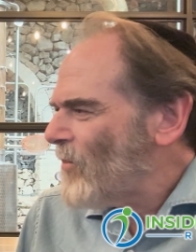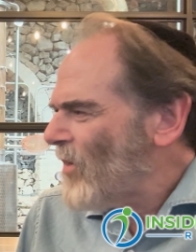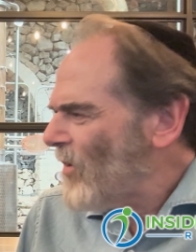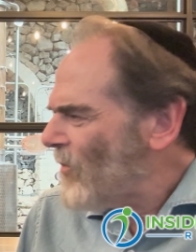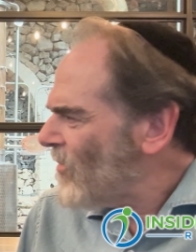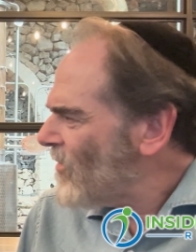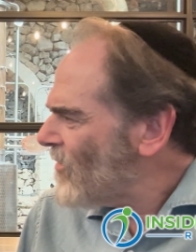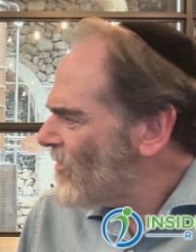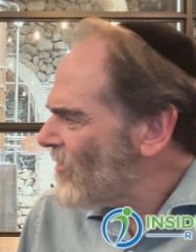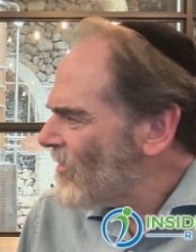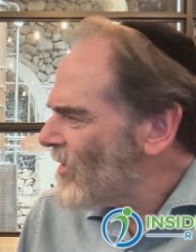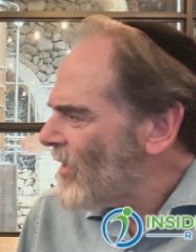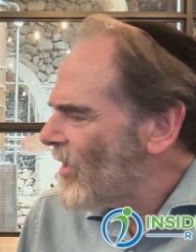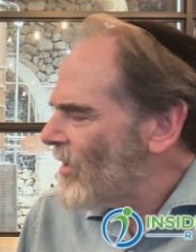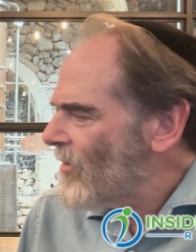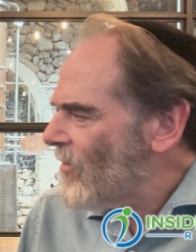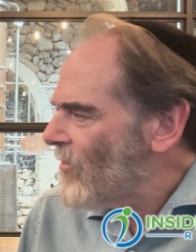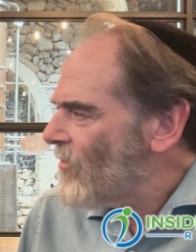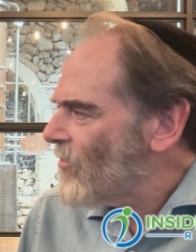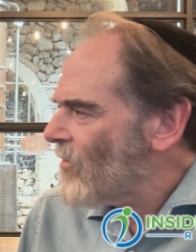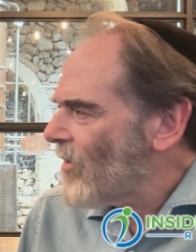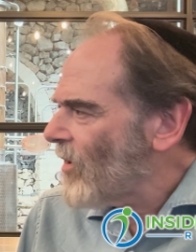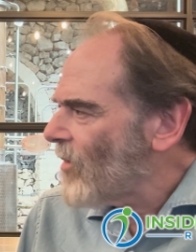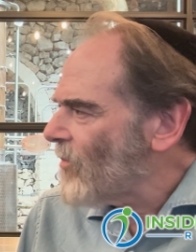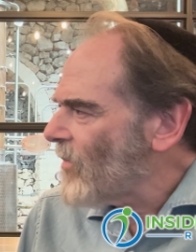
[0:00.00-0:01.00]
People just got
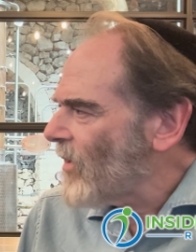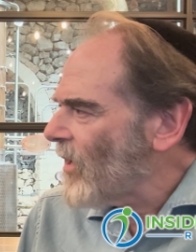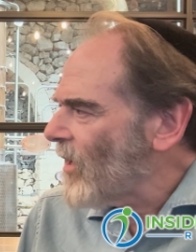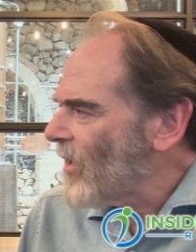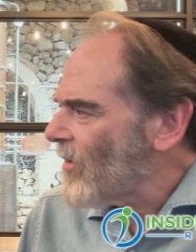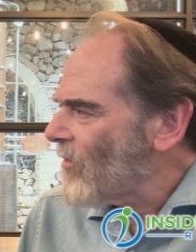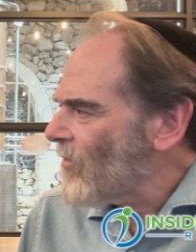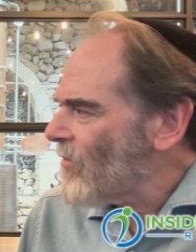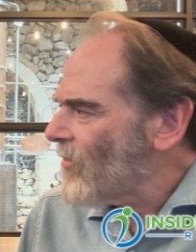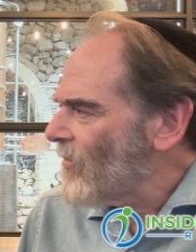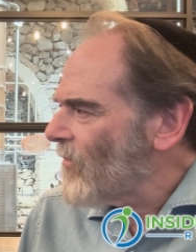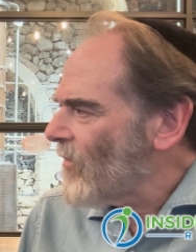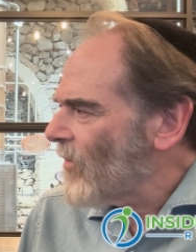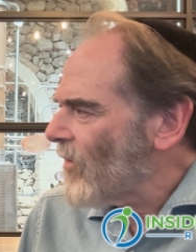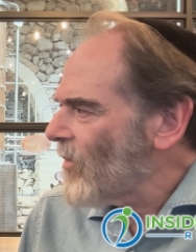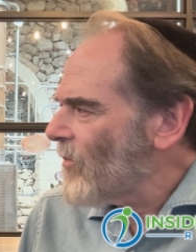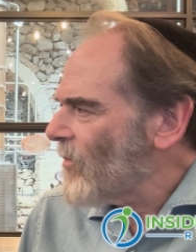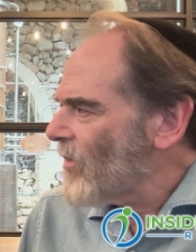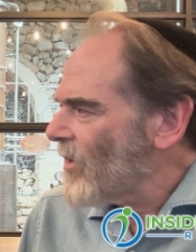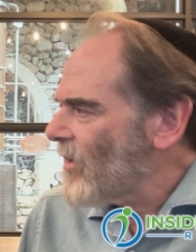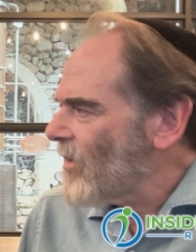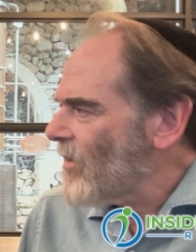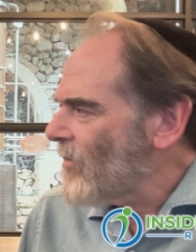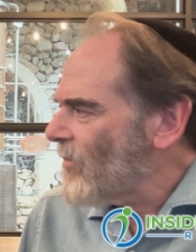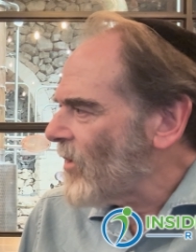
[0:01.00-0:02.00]
used to our products. We've only
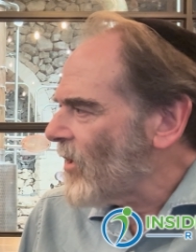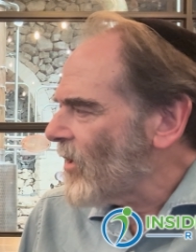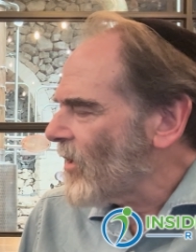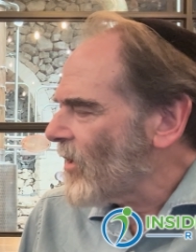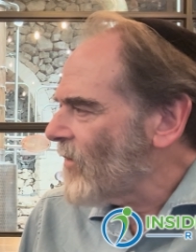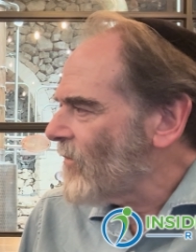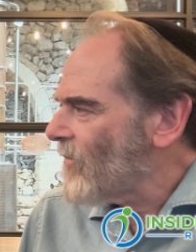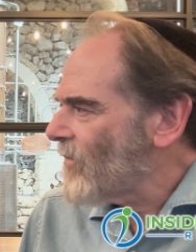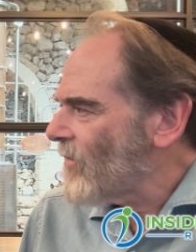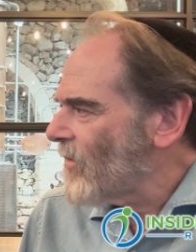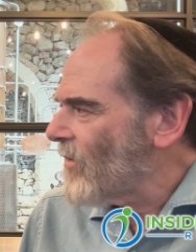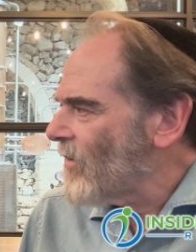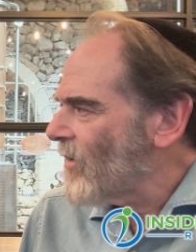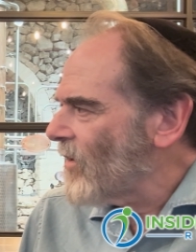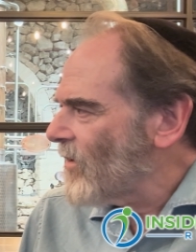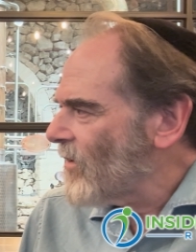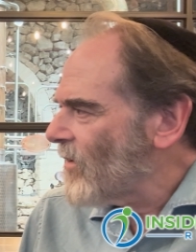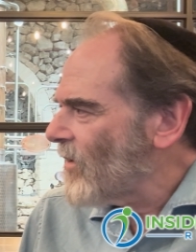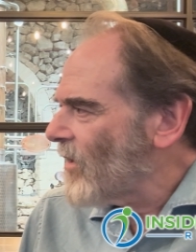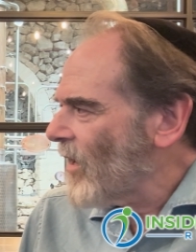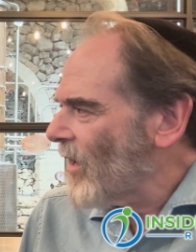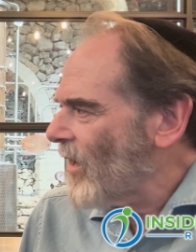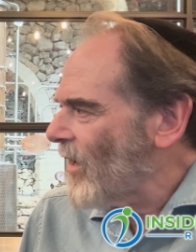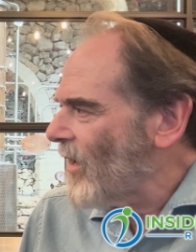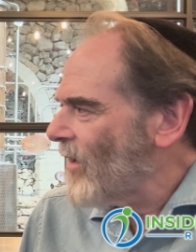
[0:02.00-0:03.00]
been in the market for a year
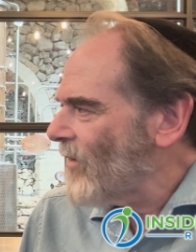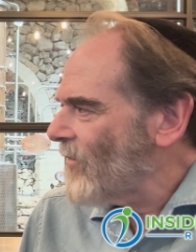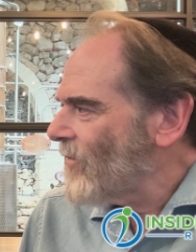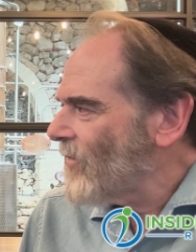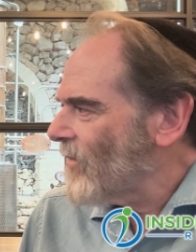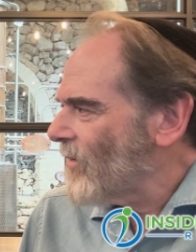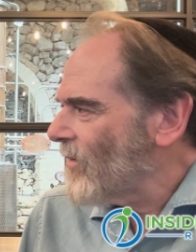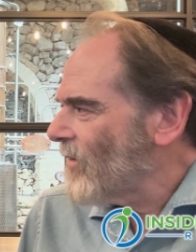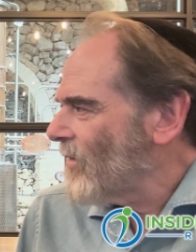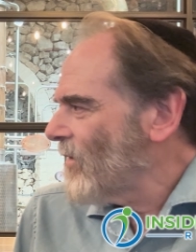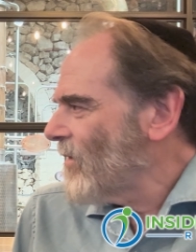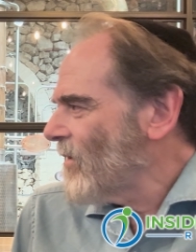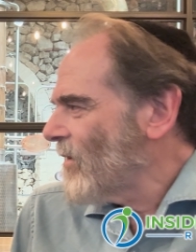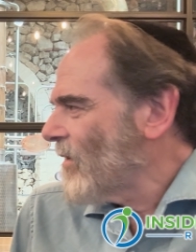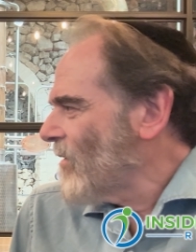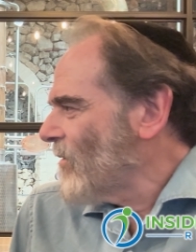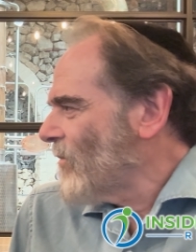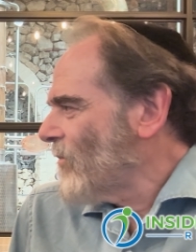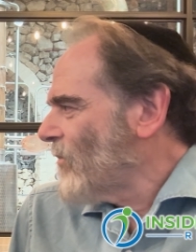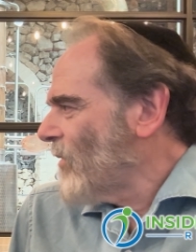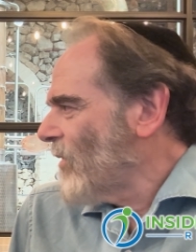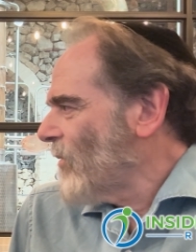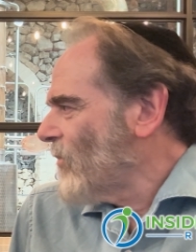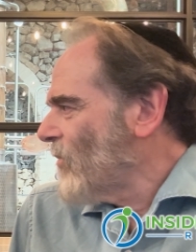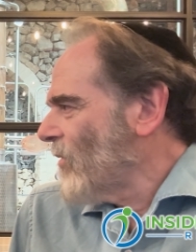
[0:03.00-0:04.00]
and a half, and you
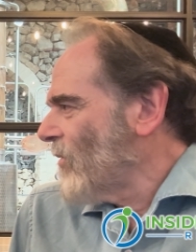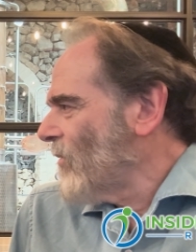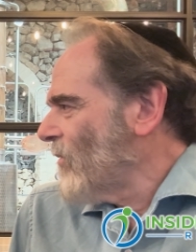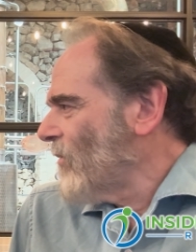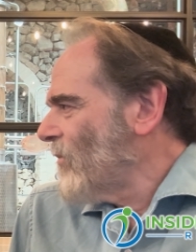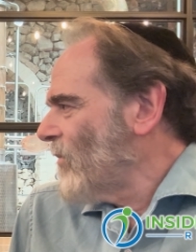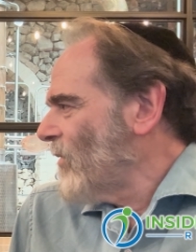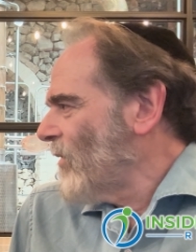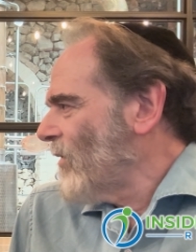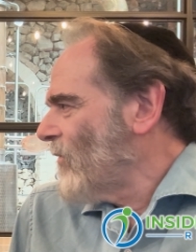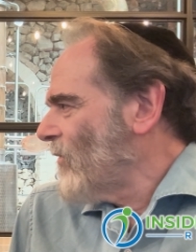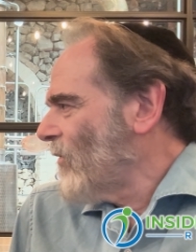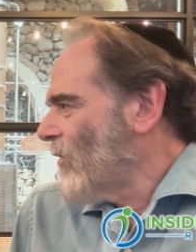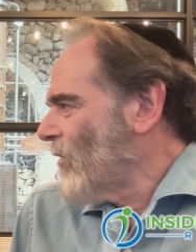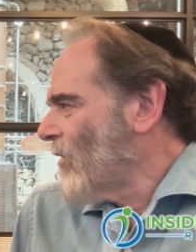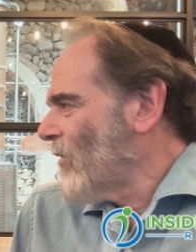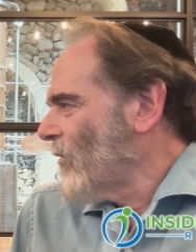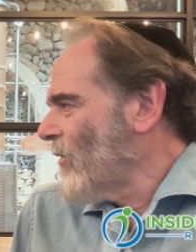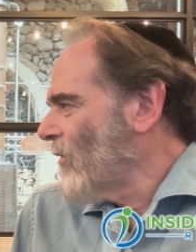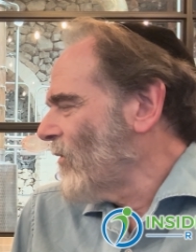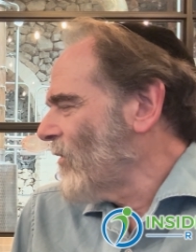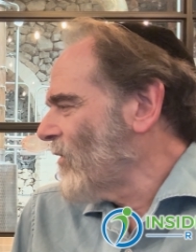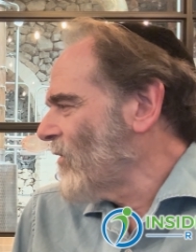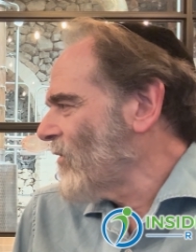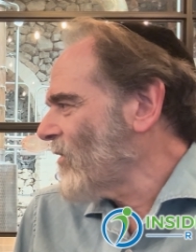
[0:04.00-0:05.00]
know, people before
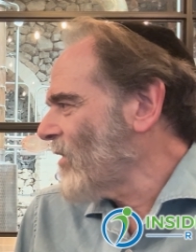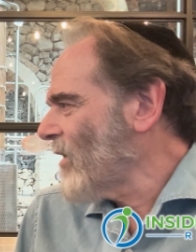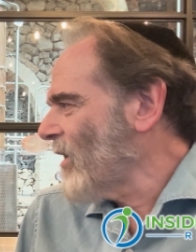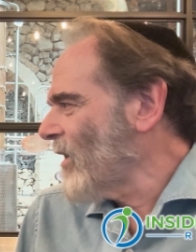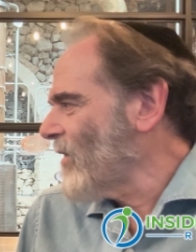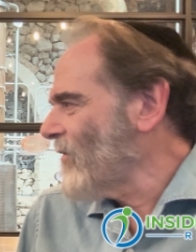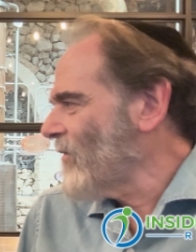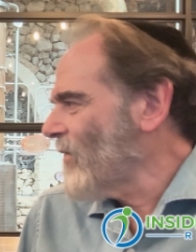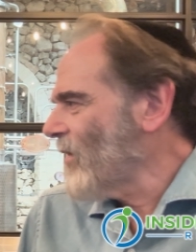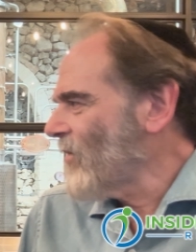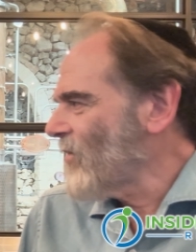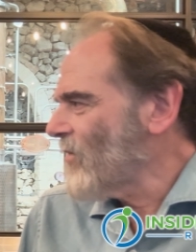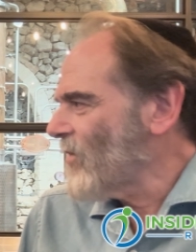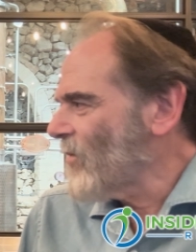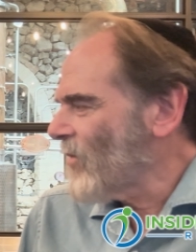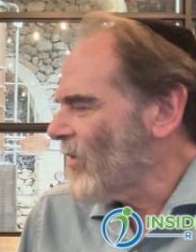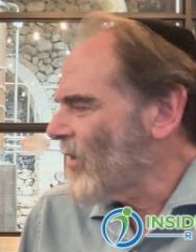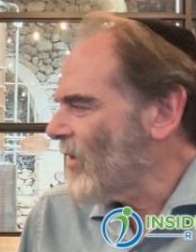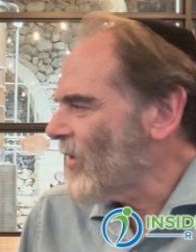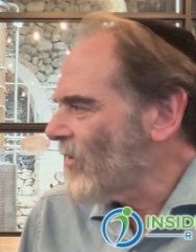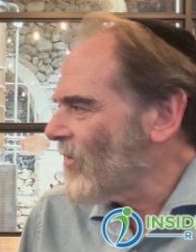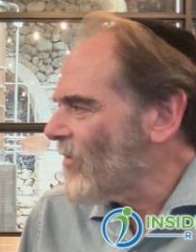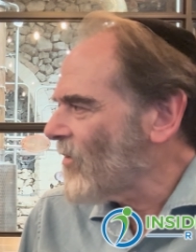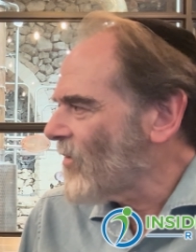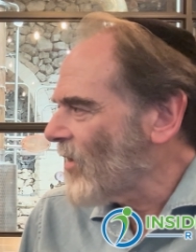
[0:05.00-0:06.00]
we were just kind of like some
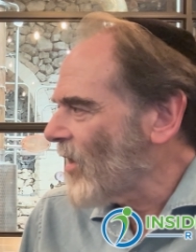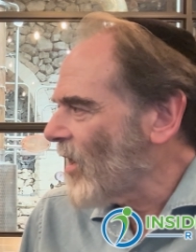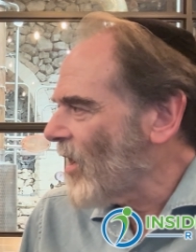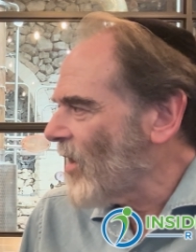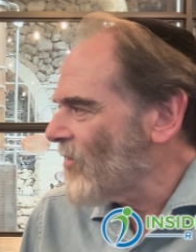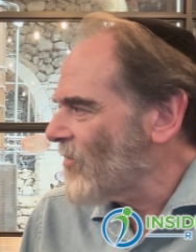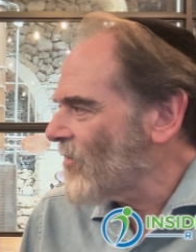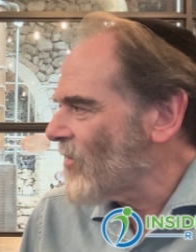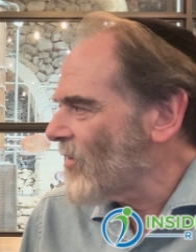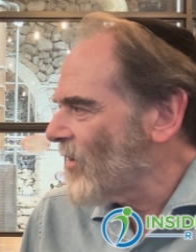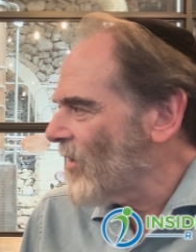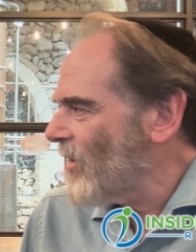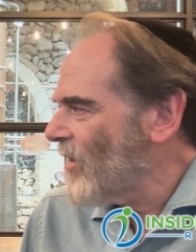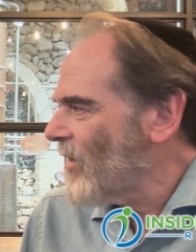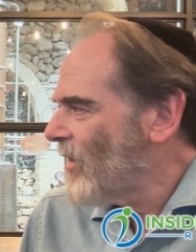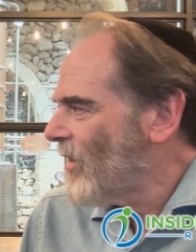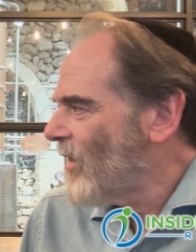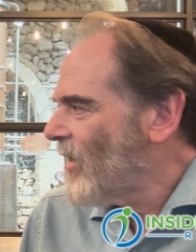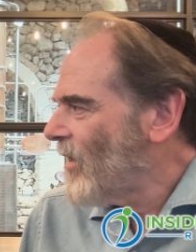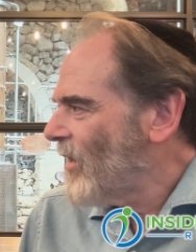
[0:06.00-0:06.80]
kind of curiosity. Mm.